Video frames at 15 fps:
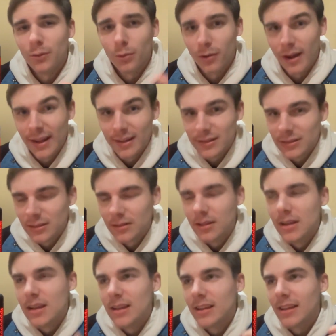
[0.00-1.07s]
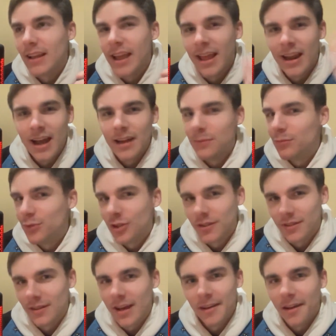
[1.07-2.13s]
or X, and I'm
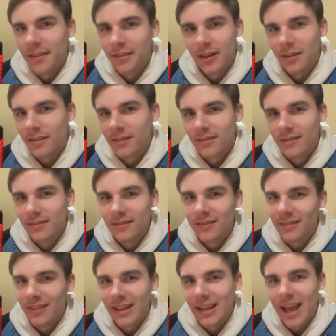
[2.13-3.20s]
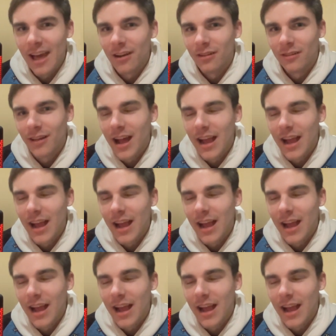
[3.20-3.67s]
just not on there like at all.